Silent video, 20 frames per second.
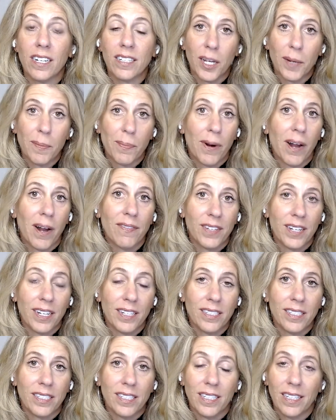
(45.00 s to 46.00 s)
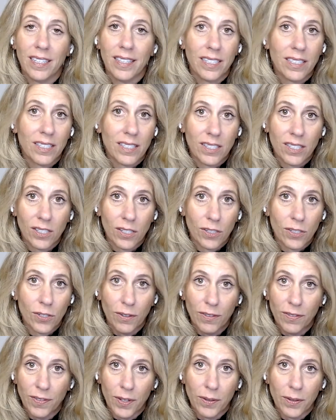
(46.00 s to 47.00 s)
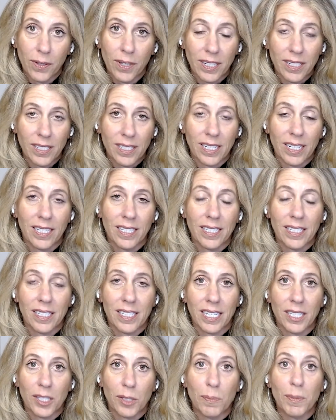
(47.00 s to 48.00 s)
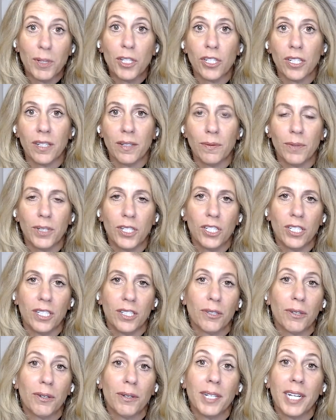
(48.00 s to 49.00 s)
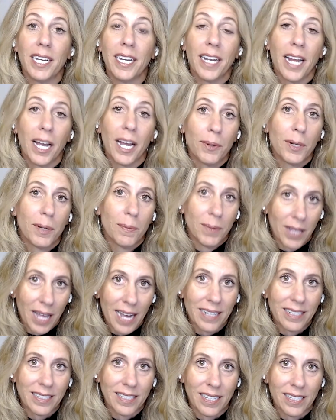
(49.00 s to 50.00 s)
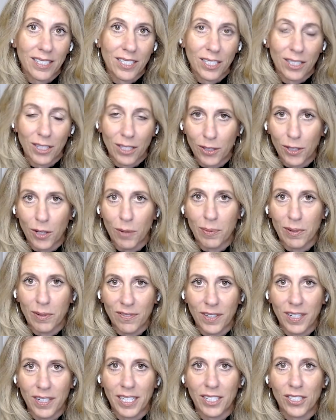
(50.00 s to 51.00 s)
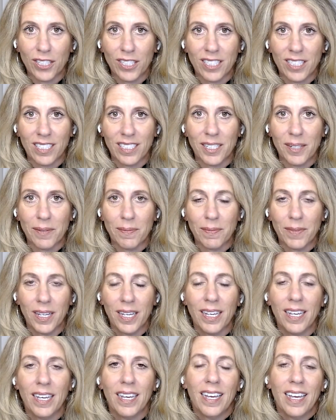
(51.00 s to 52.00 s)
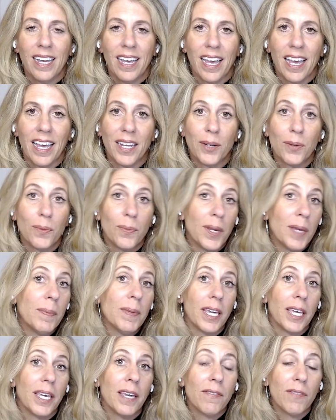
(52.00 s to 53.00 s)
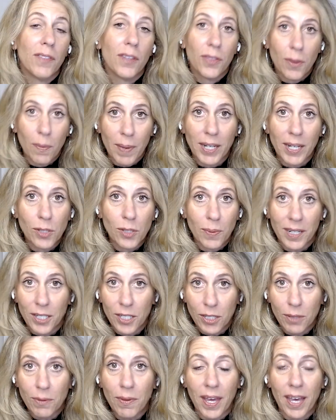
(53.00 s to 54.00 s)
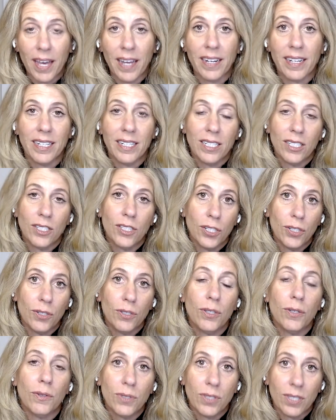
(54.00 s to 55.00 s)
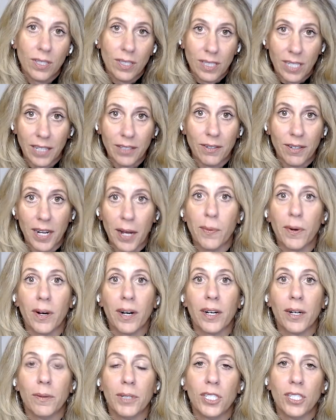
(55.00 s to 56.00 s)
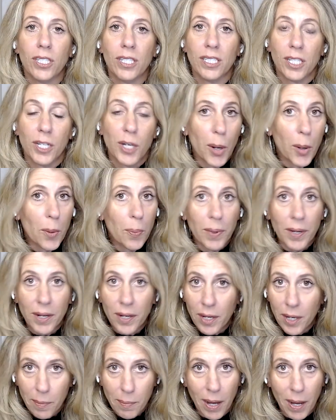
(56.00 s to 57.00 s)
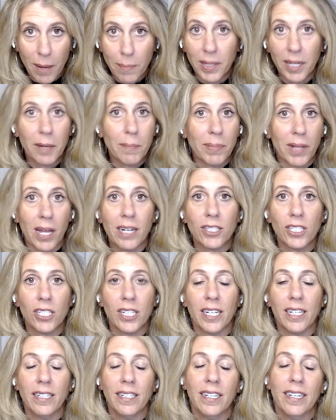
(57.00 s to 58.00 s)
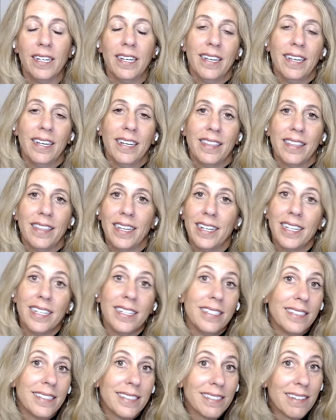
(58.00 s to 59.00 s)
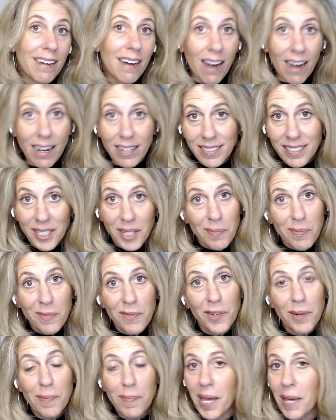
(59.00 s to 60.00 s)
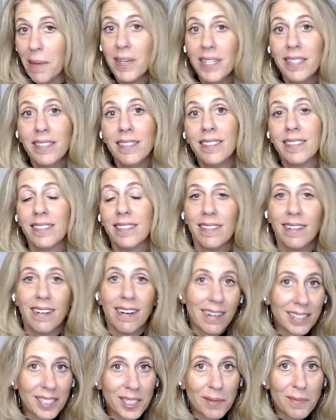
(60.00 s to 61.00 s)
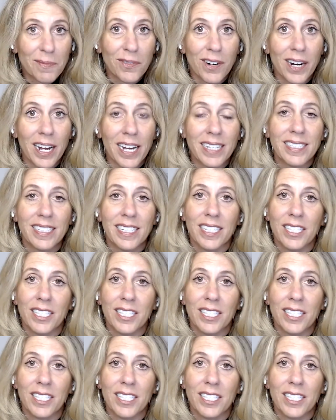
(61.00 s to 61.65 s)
nonprofit entity that's sole focus is its mission, which is creating equitable access to the global financial system. And we believe that the best way to do that is to use the Stellar Network, which is an open public blockchain that is awesome for payments, awesome for asset